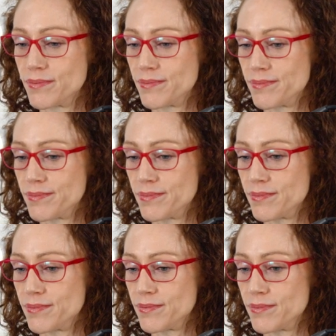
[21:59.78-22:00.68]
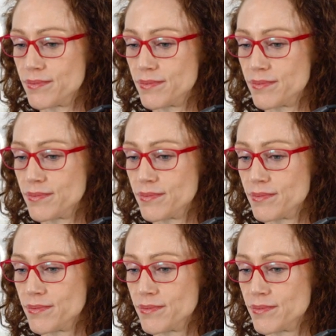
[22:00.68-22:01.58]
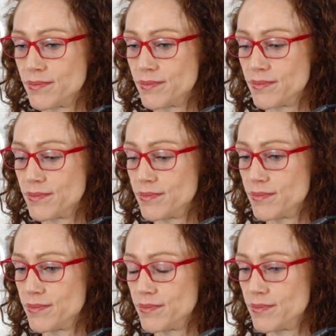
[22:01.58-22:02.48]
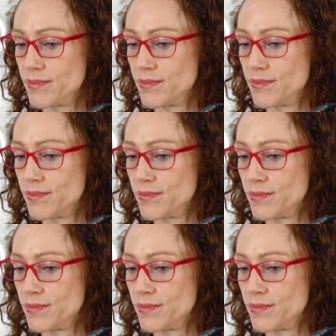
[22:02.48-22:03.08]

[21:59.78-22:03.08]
[no speech]